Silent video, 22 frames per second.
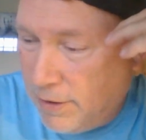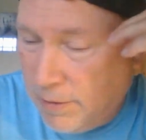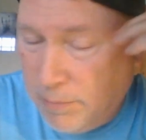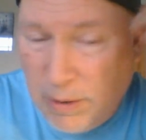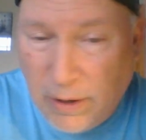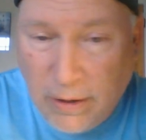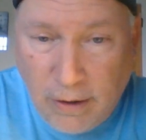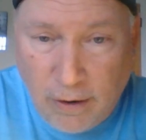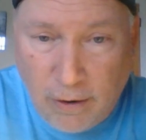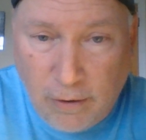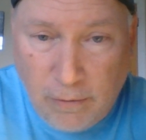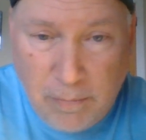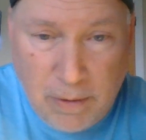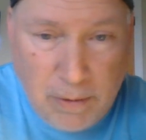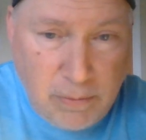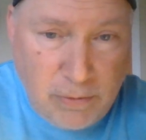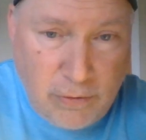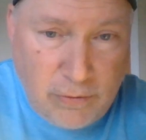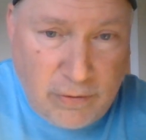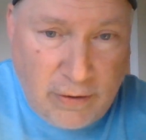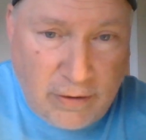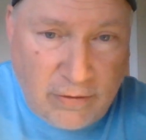But, you know, maybe
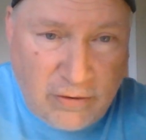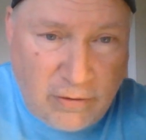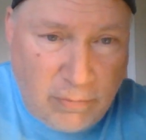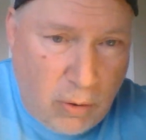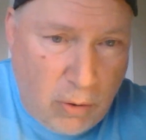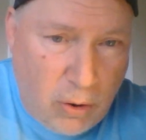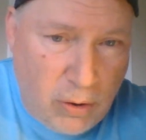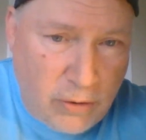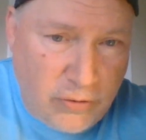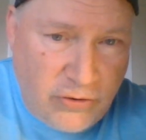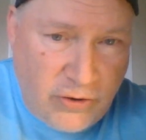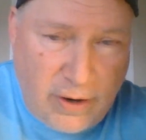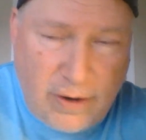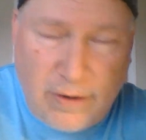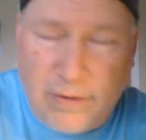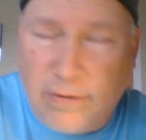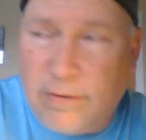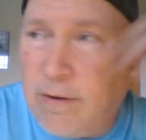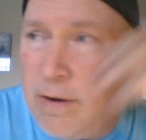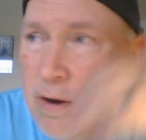there's that small chance.